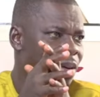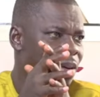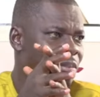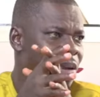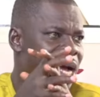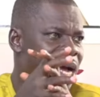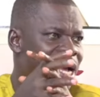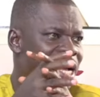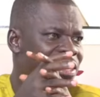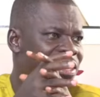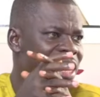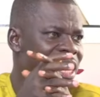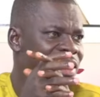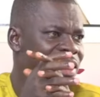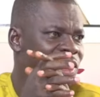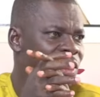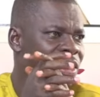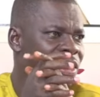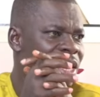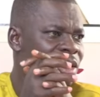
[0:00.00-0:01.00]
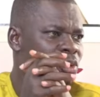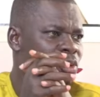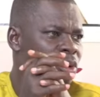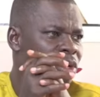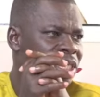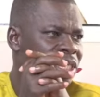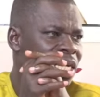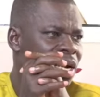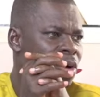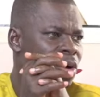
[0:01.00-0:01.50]
Mancasan, your name
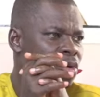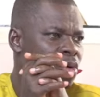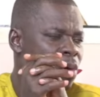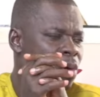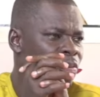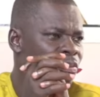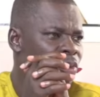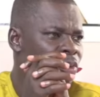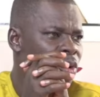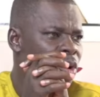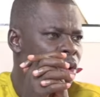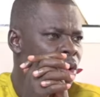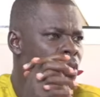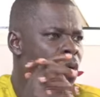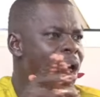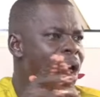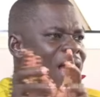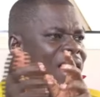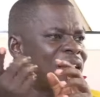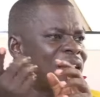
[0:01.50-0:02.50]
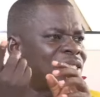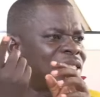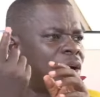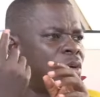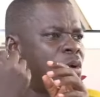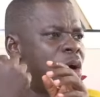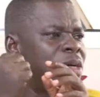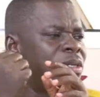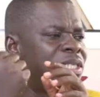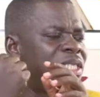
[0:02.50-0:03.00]
was shall come. One
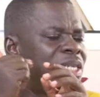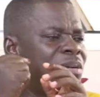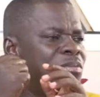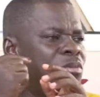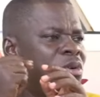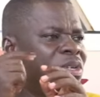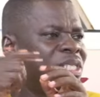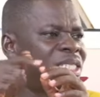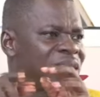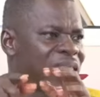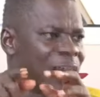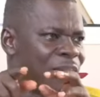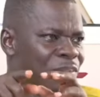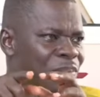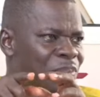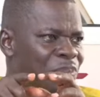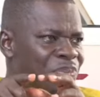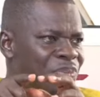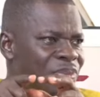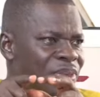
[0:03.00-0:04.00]
Cassa want 3 months some.